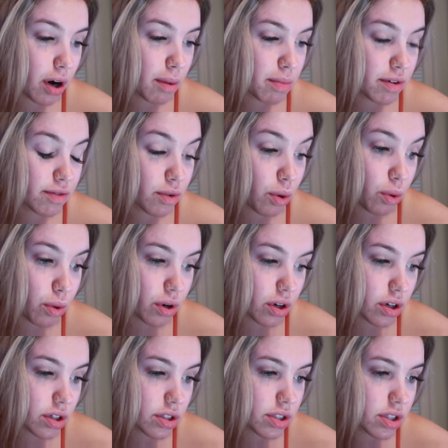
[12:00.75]
hop, of
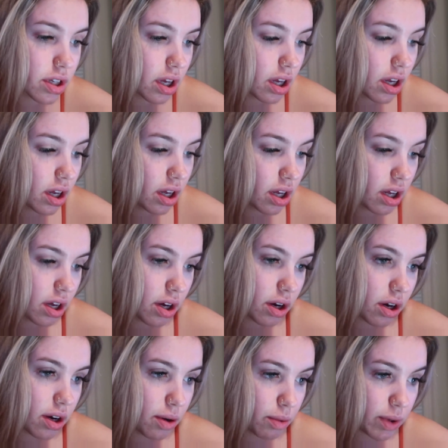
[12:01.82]
course.
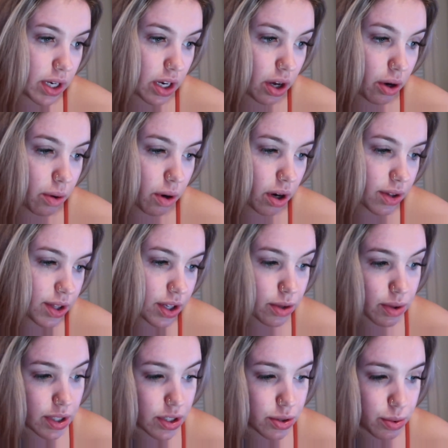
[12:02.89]
We know all the
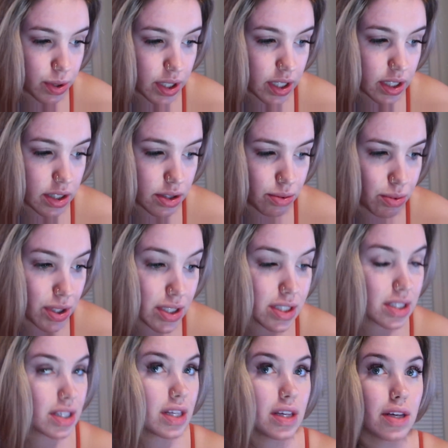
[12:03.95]
annoying tweets. We
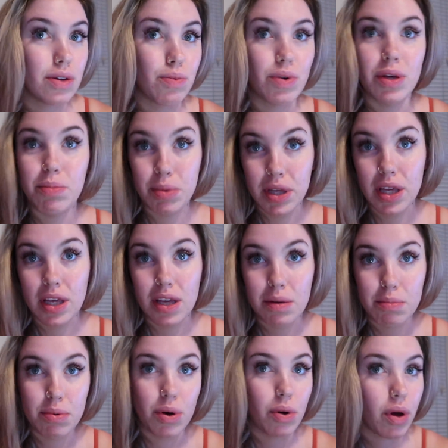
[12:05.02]
see, we peep.